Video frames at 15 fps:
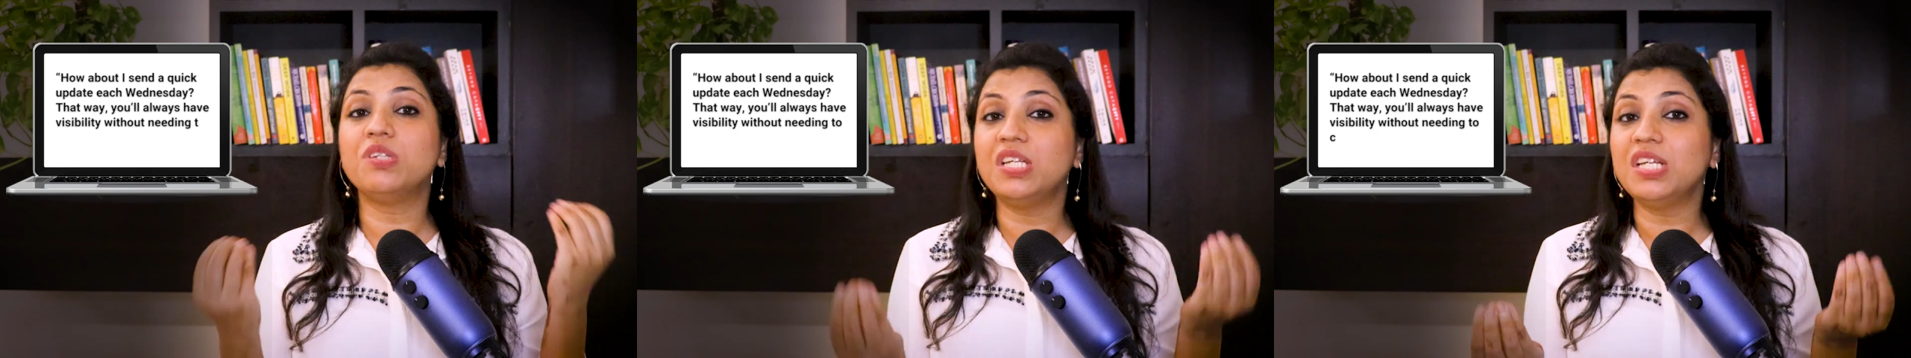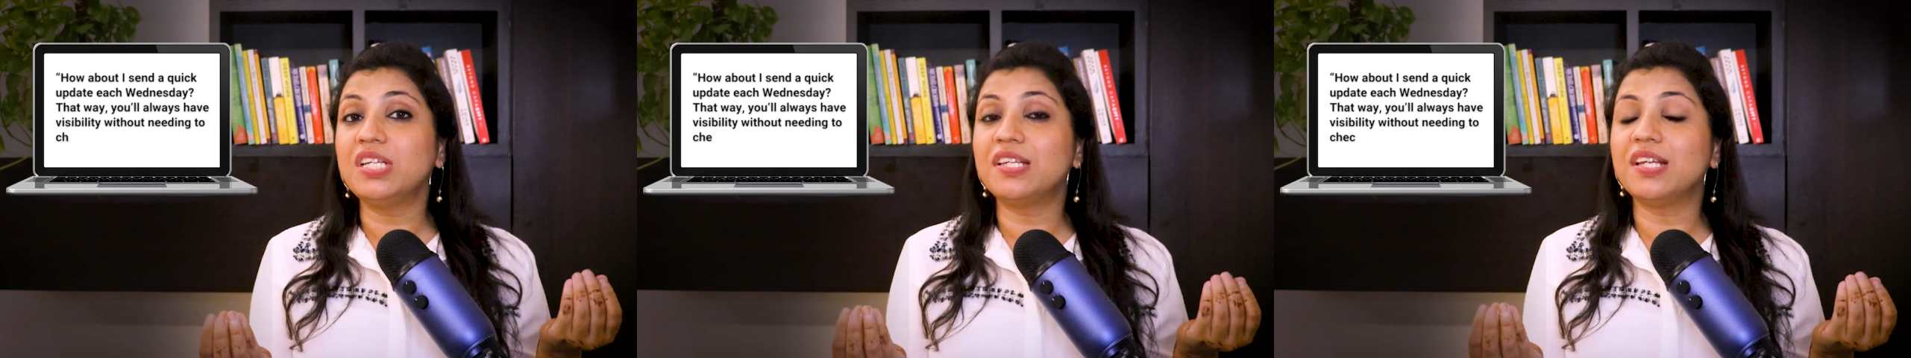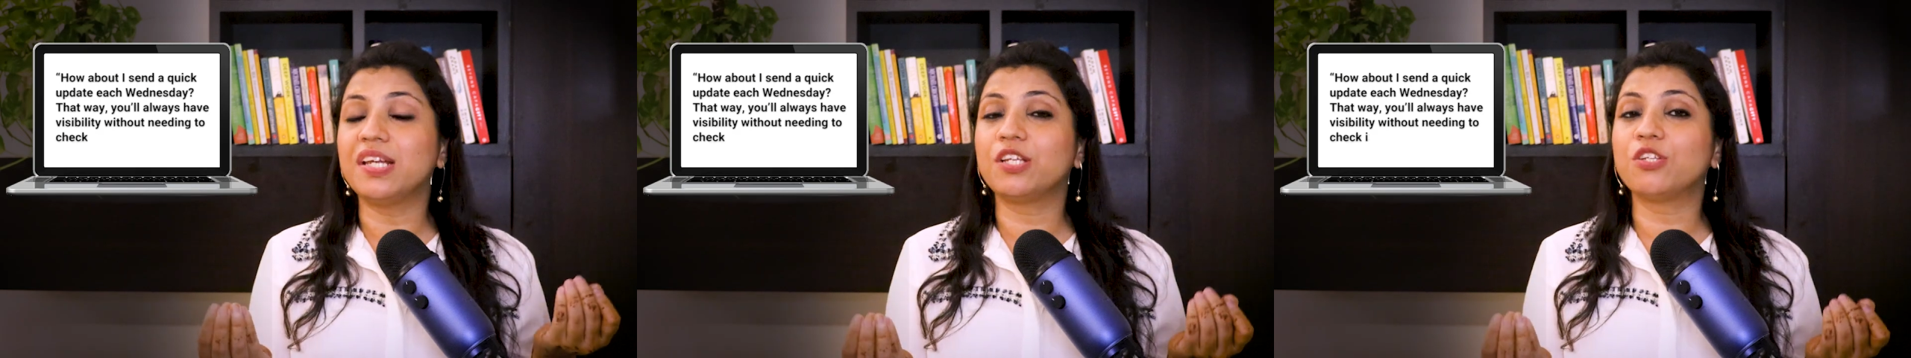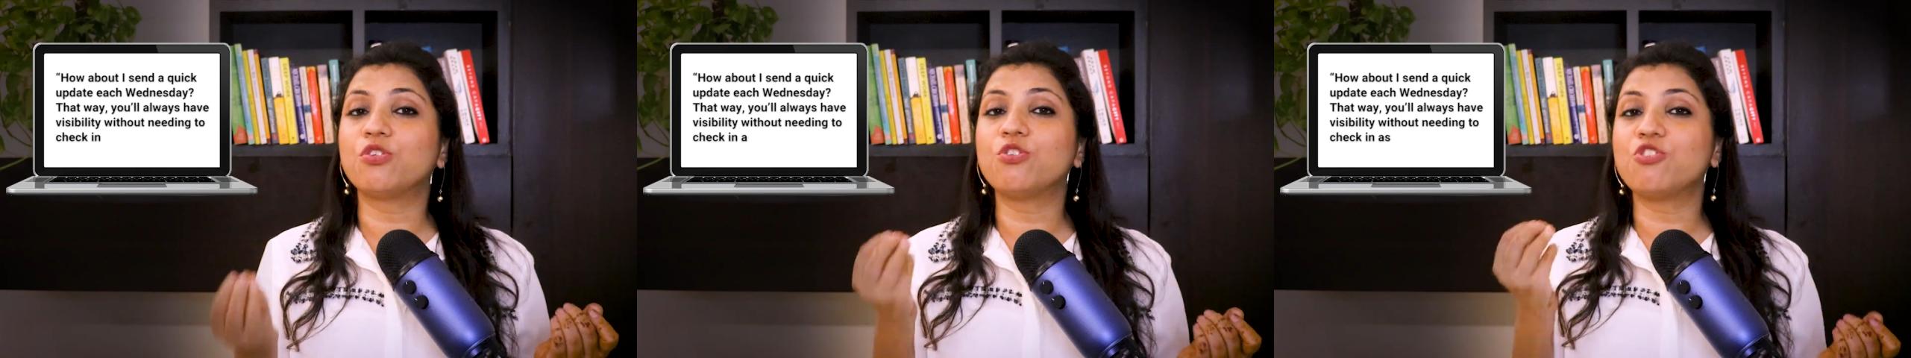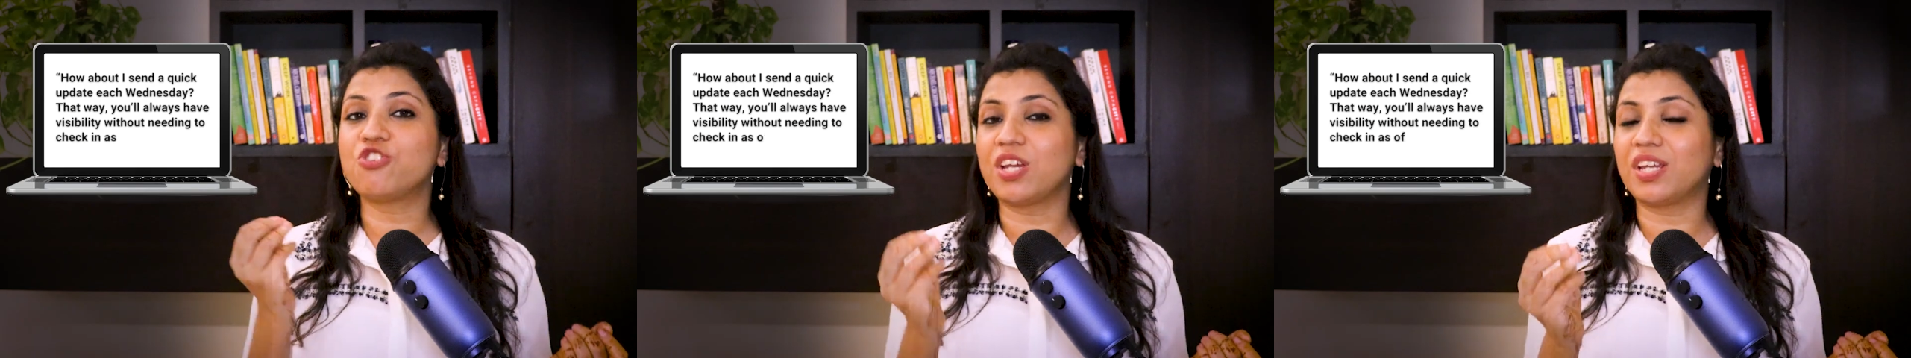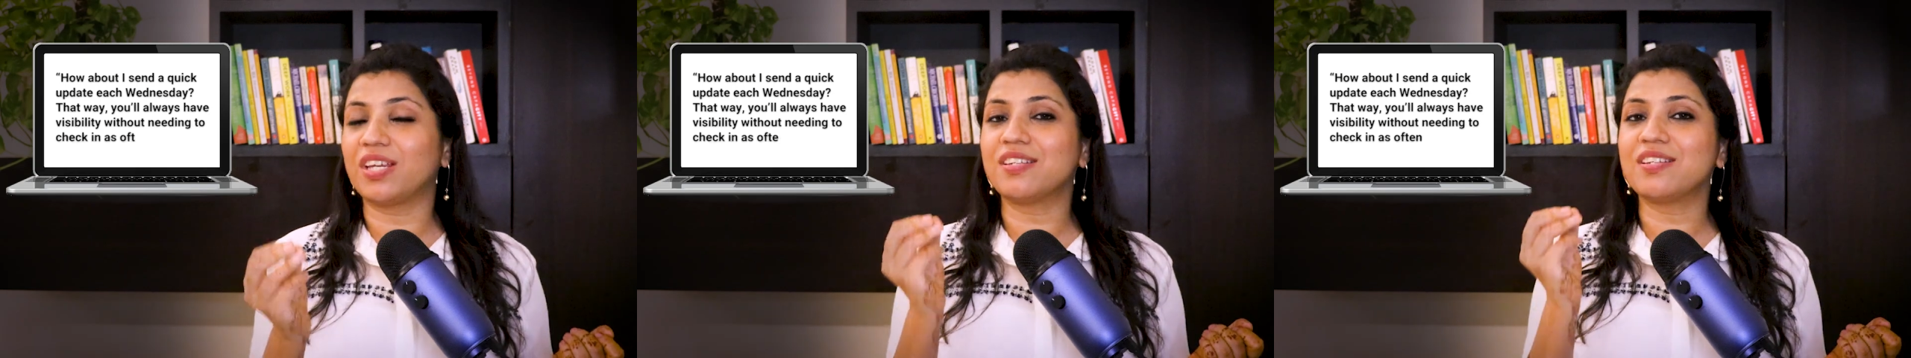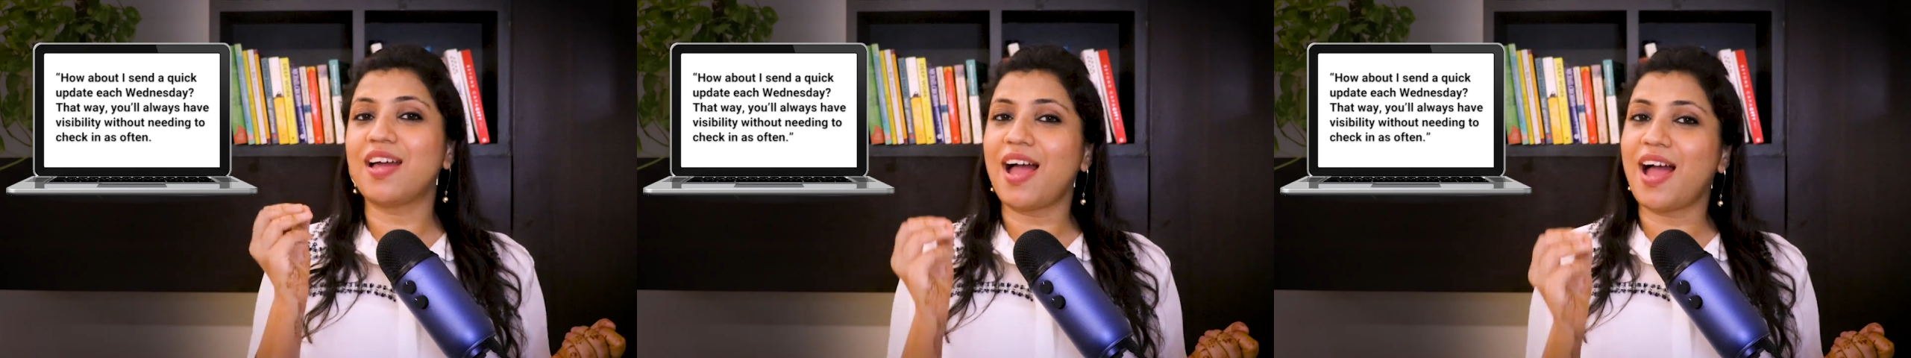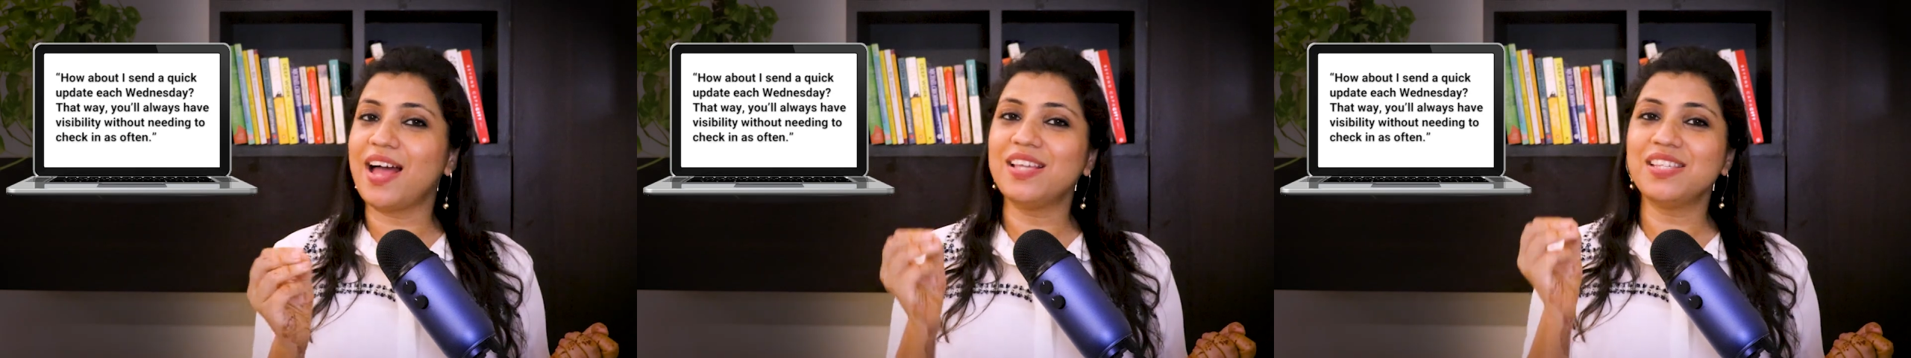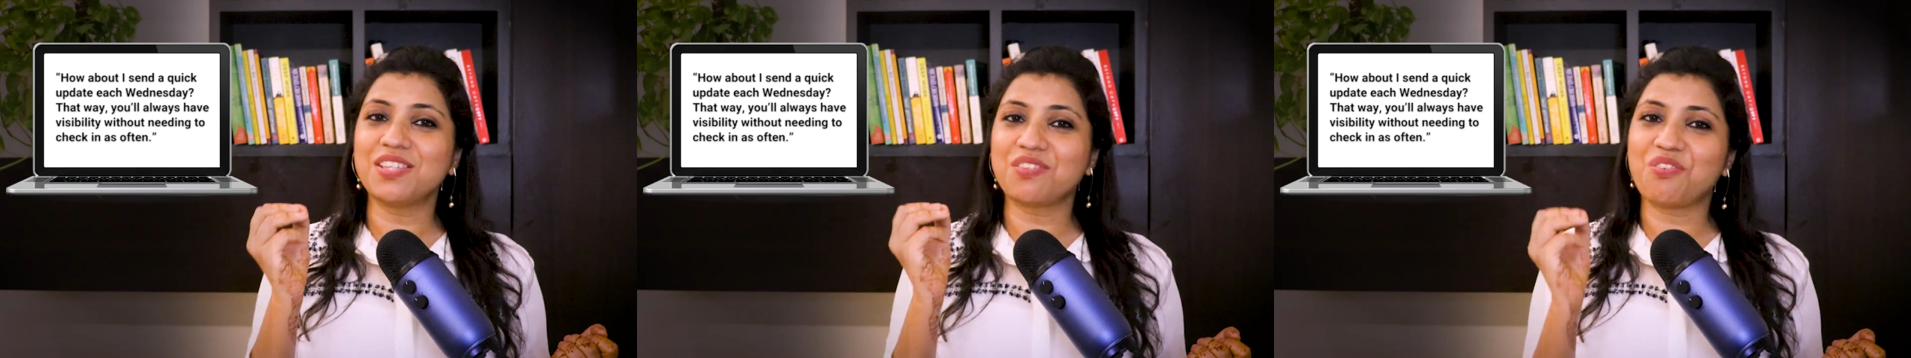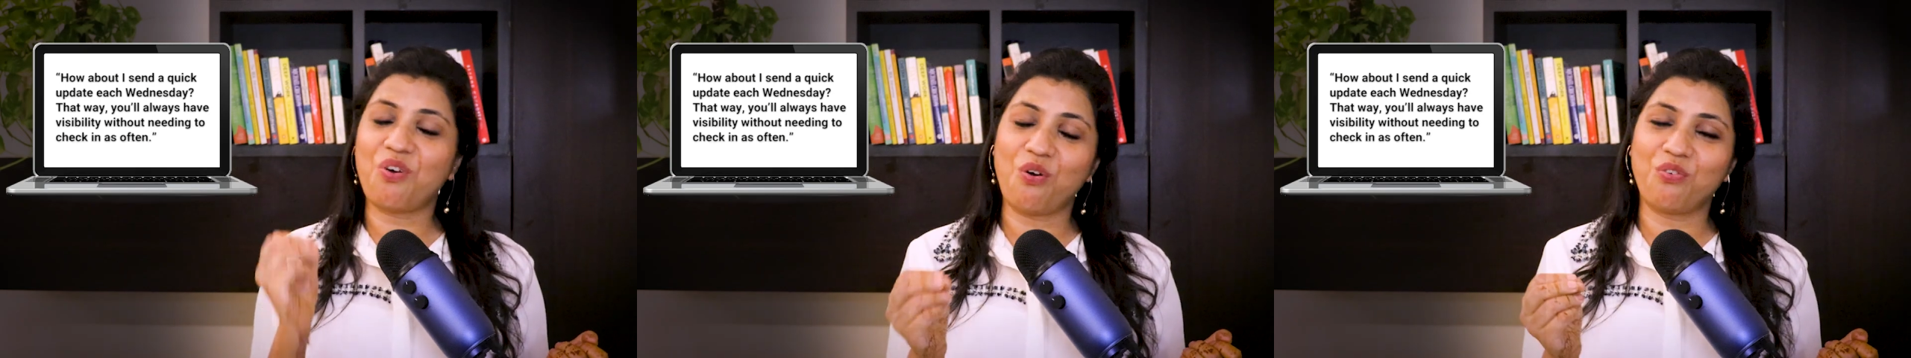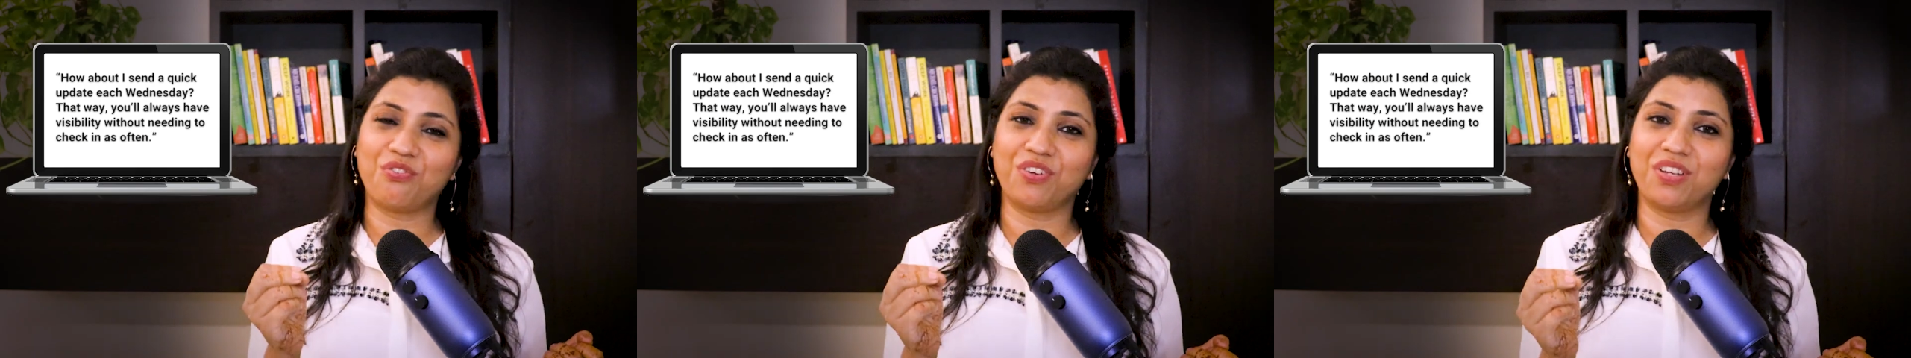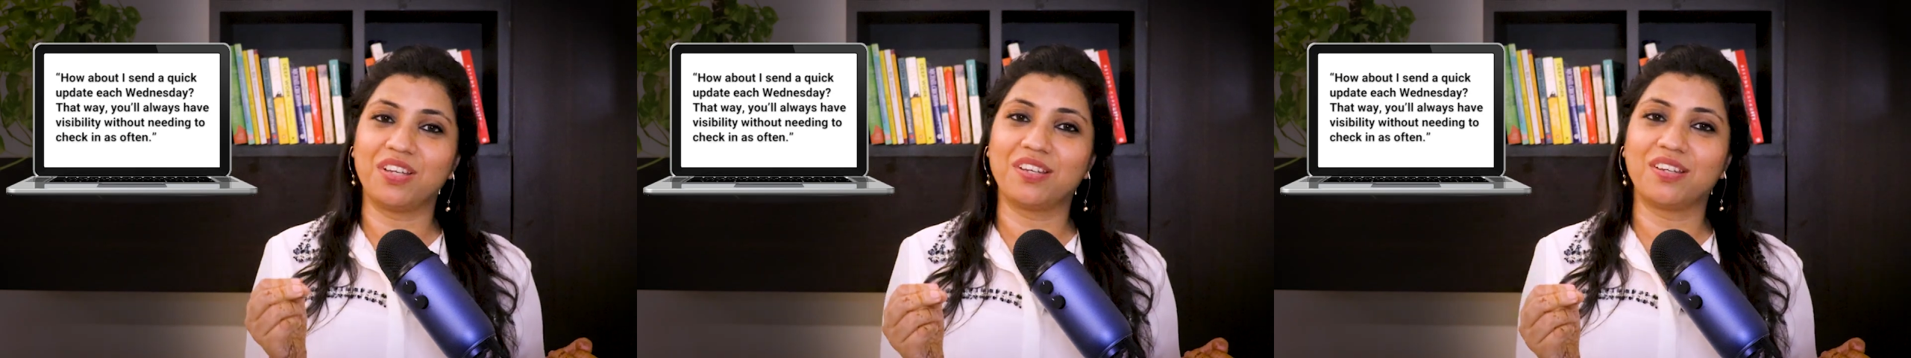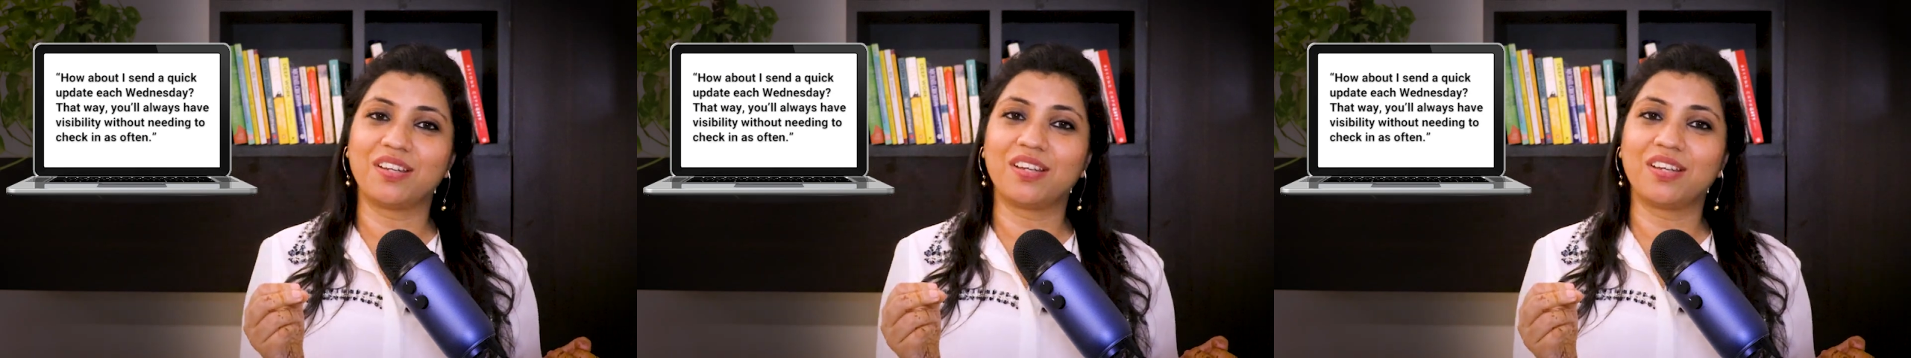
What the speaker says: needing to check in as often.